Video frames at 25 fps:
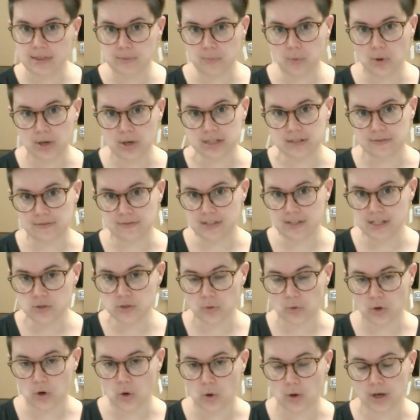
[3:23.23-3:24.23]
point of this
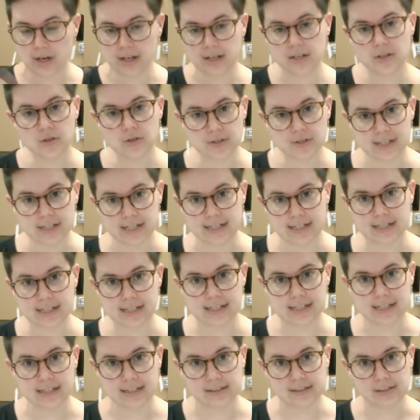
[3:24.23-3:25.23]
recording. You'll see it
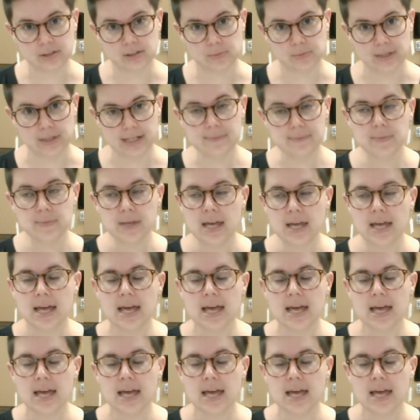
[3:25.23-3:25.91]
in a little bit.